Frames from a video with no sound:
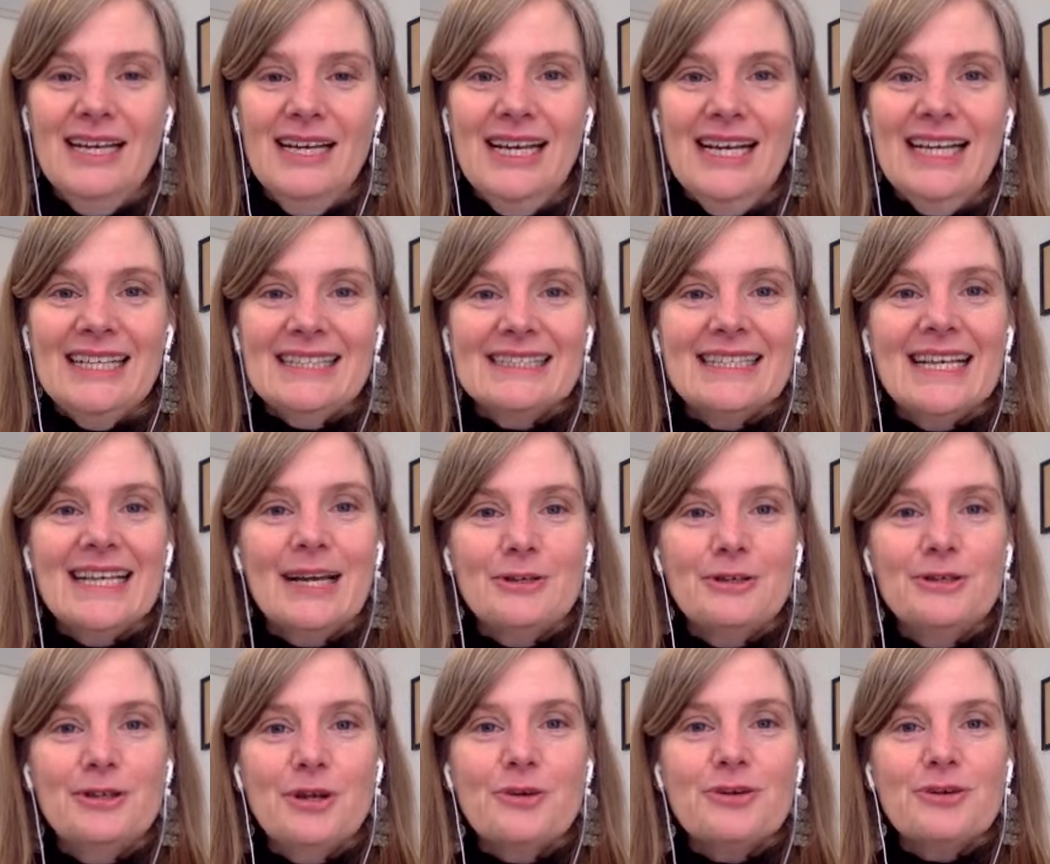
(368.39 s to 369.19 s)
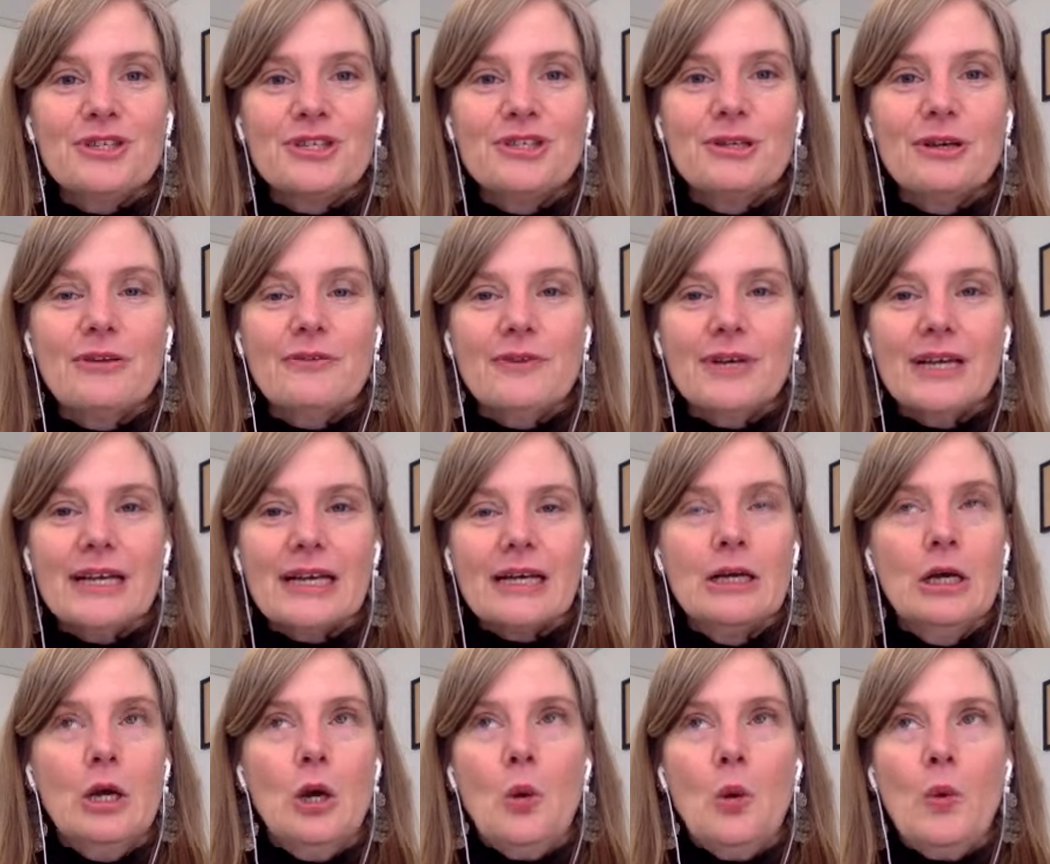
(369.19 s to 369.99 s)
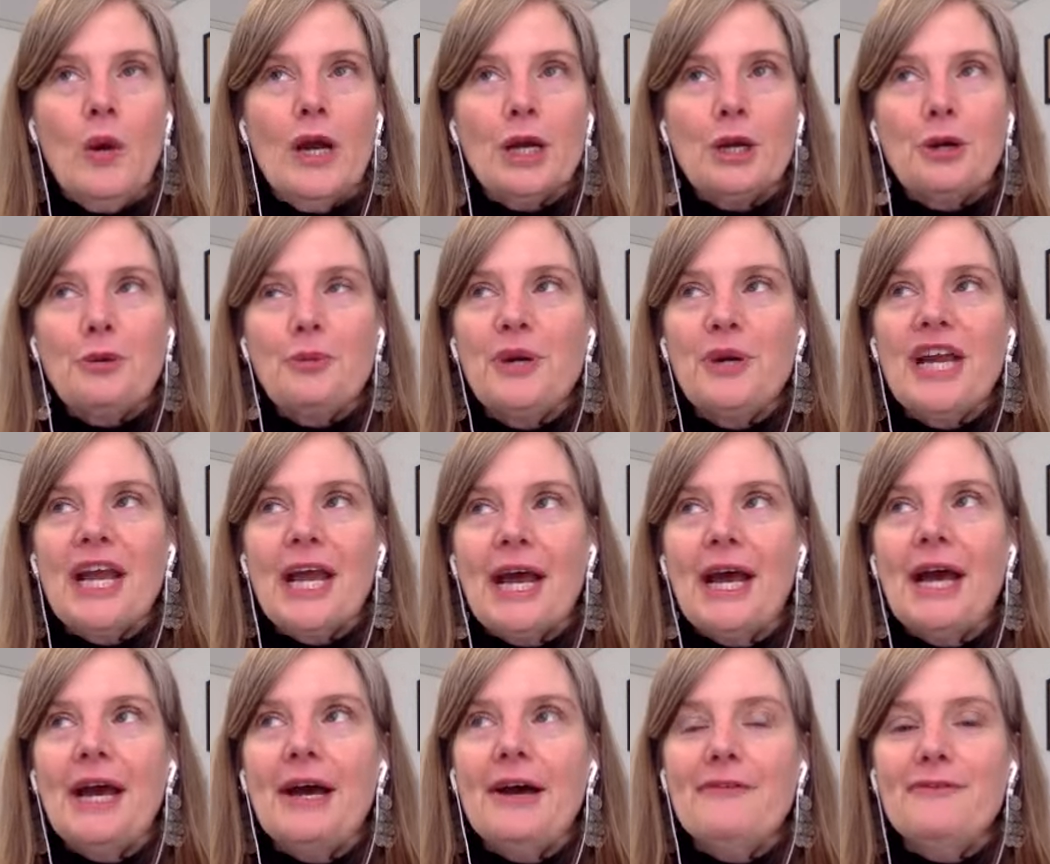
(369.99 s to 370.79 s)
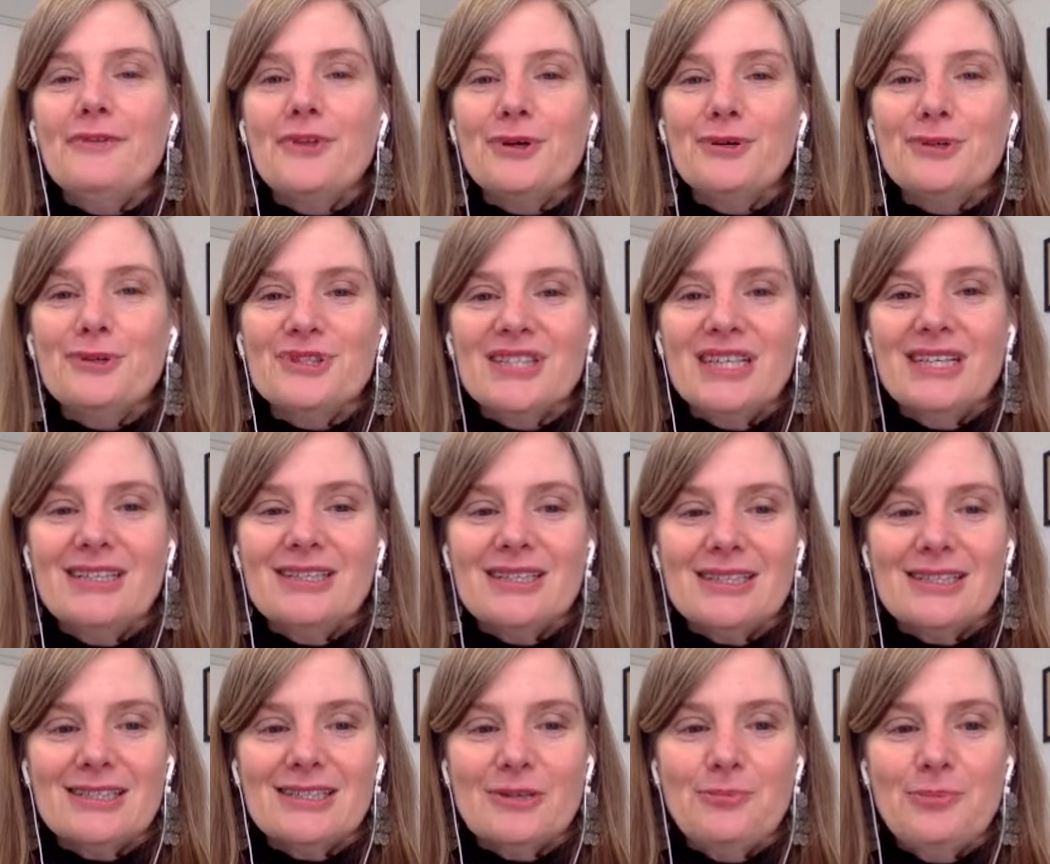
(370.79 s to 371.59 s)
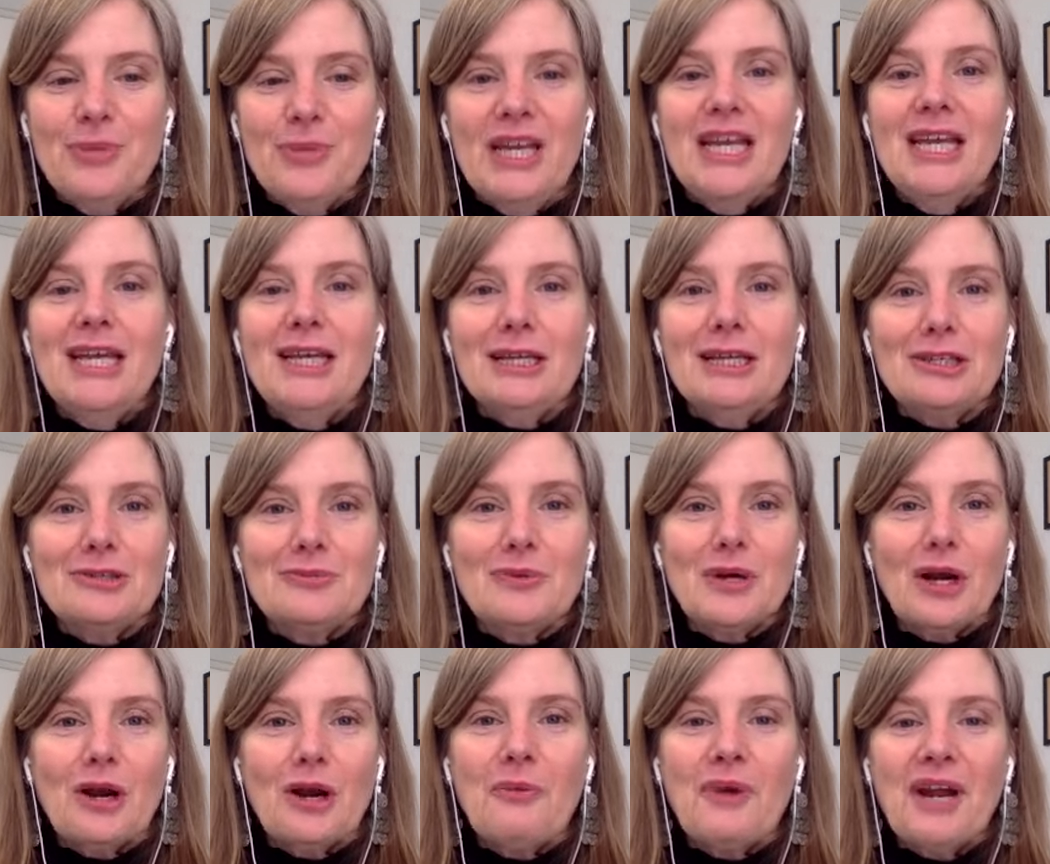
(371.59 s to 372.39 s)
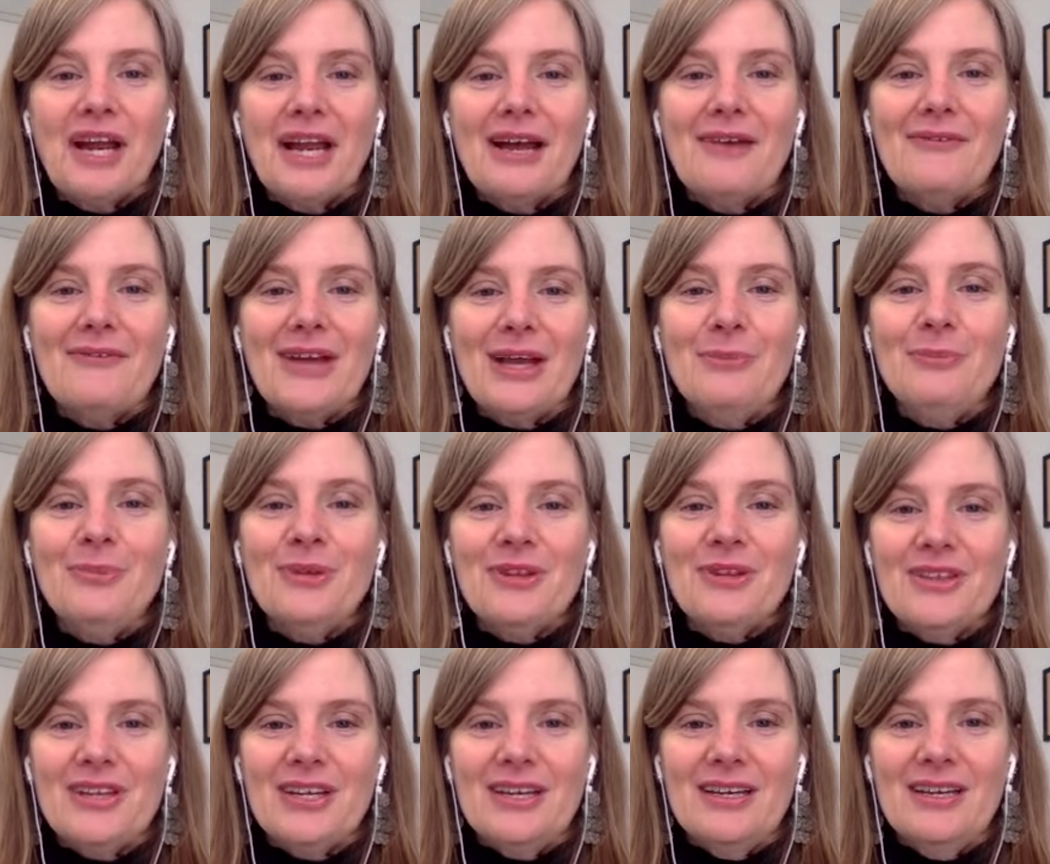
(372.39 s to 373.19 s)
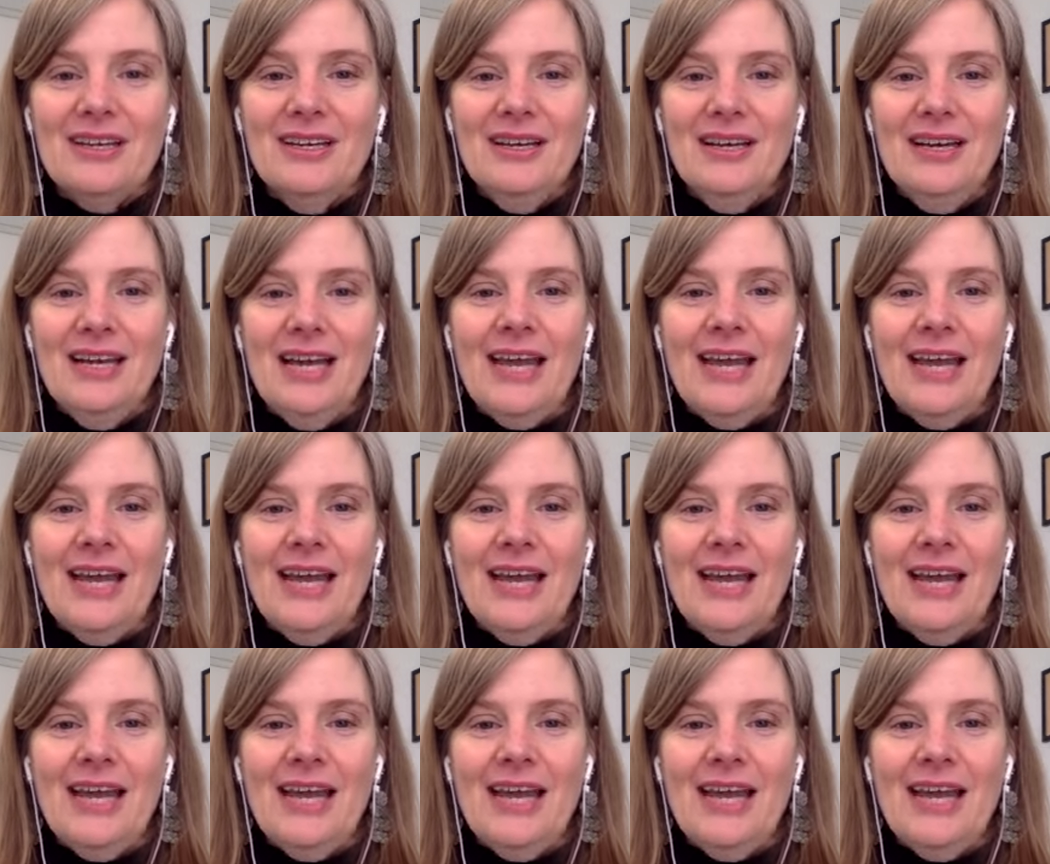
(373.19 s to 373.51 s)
it's that notion of like where we have those senses of pain is where we have empathy